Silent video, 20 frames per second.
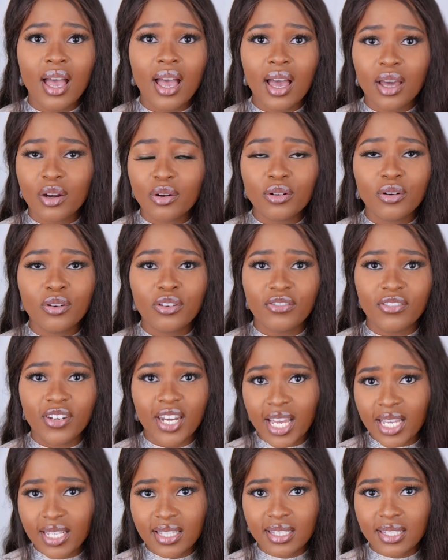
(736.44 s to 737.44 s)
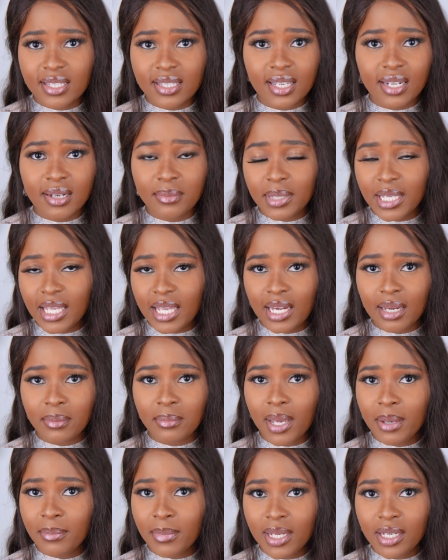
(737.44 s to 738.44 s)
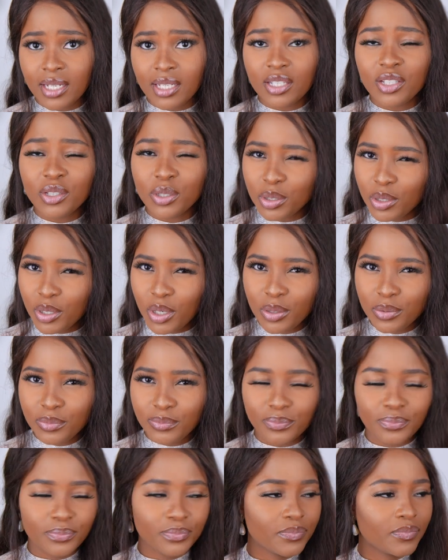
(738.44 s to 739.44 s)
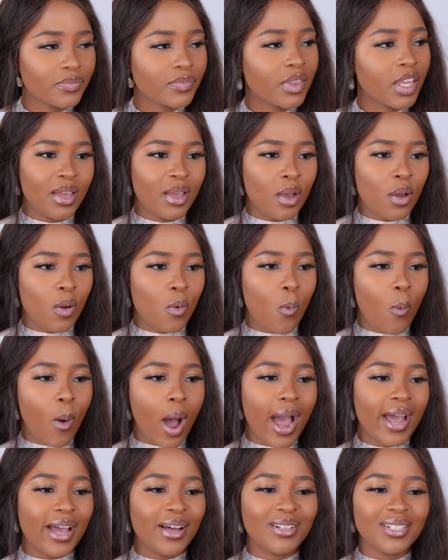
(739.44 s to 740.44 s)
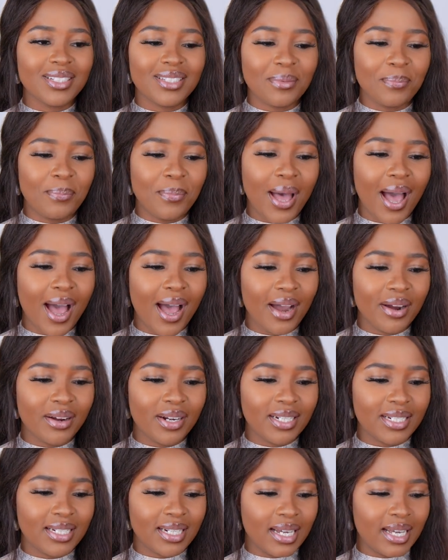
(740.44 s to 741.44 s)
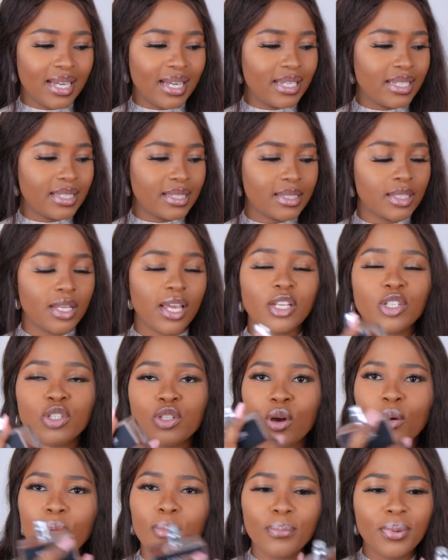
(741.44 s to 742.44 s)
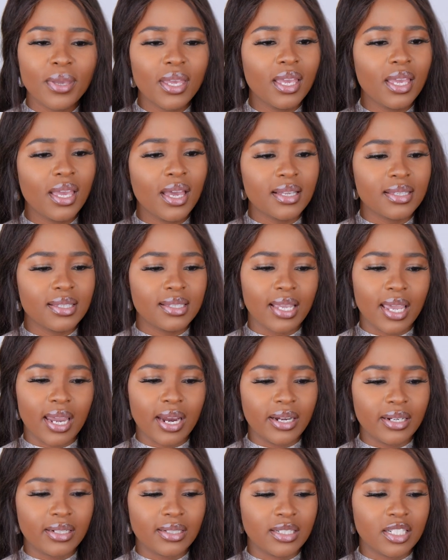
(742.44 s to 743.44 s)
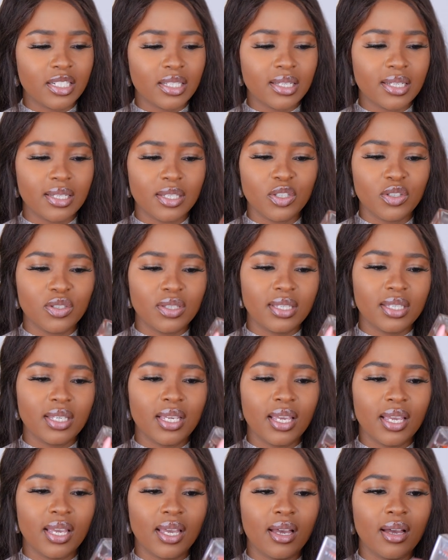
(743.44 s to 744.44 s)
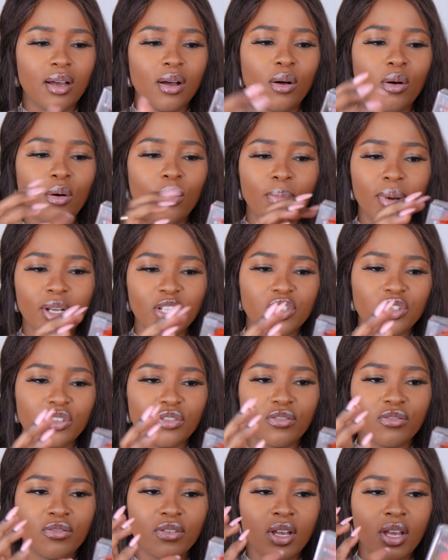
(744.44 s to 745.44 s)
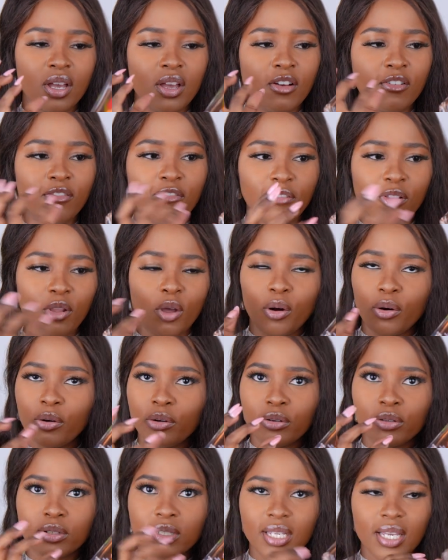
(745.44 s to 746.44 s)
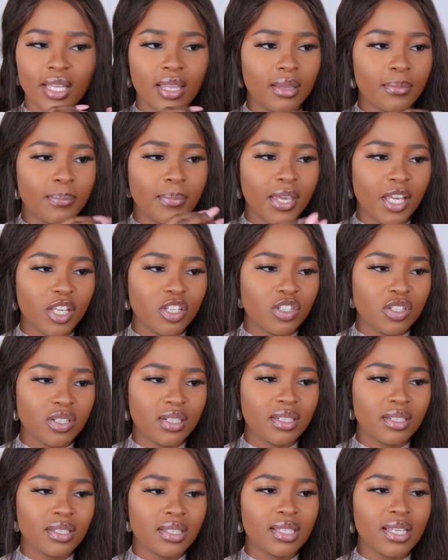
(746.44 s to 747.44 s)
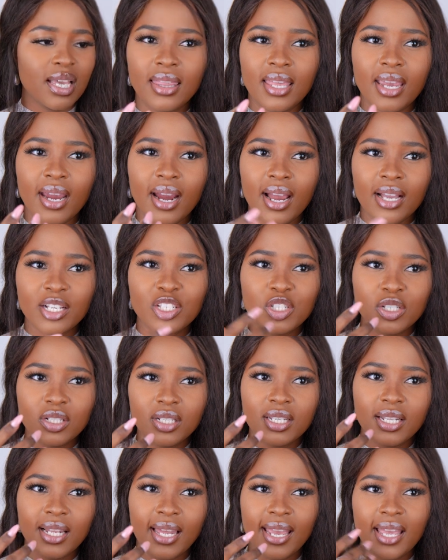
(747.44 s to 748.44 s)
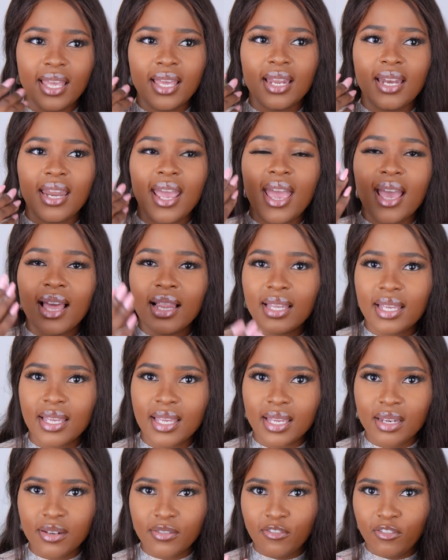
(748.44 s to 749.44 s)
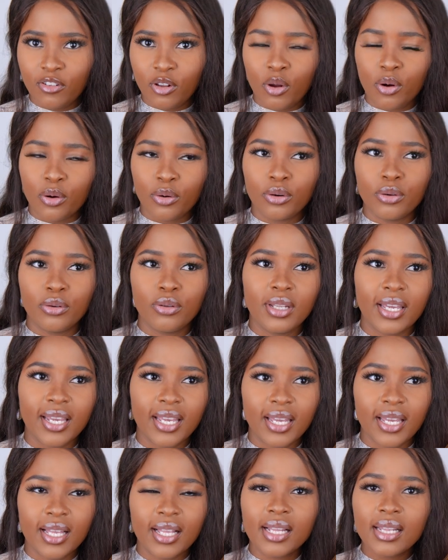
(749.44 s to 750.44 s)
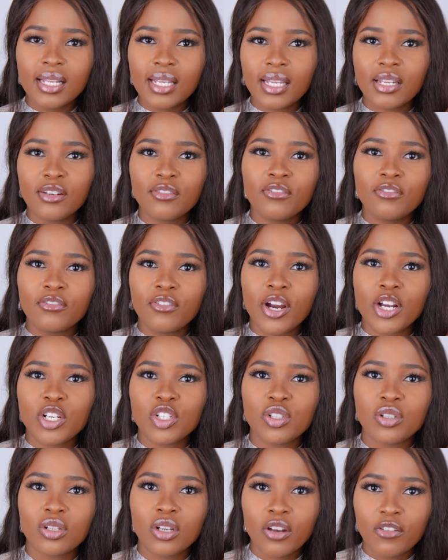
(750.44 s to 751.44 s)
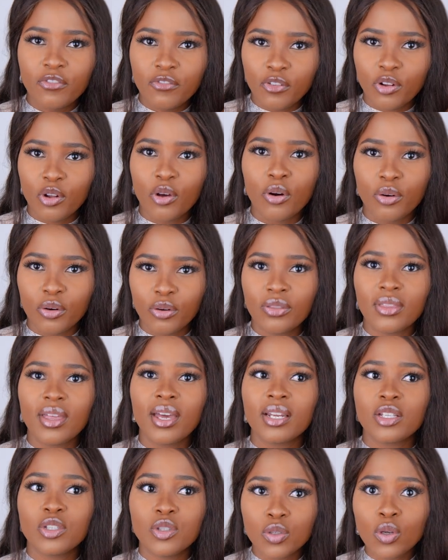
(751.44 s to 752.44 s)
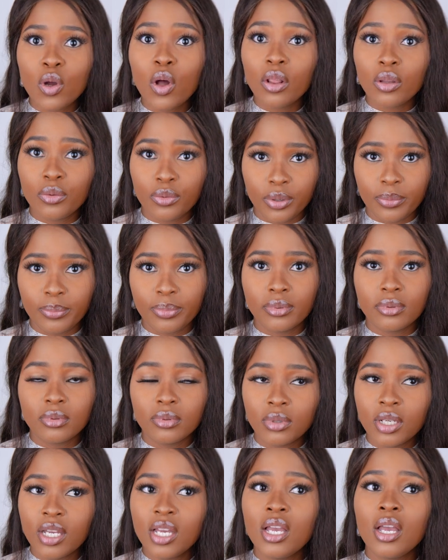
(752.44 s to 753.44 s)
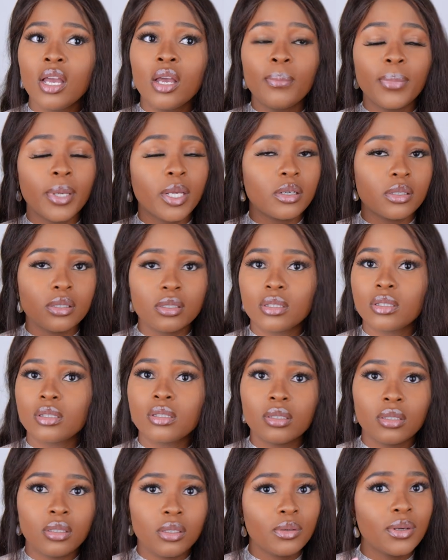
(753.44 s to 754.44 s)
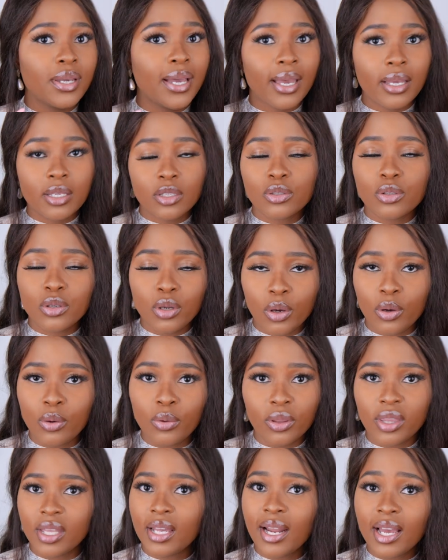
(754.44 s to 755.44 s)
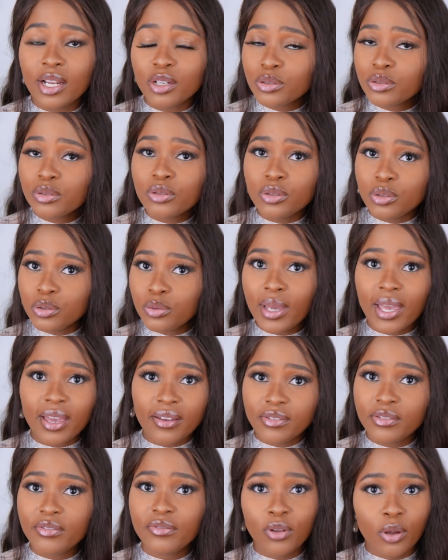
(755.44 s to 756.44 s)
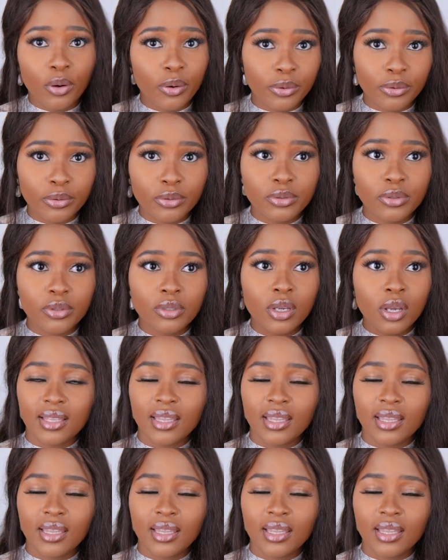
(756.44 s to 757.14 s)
I don't know if Nest is gonna be getting my money, you know? Wild Paradise. And don't be scared just because you're seeing a whole bunch of florals in the pictures. They're actually like an elegant floral, like a clean, fresh floral that is tolerable, because you guys know that I don't do heavy florals.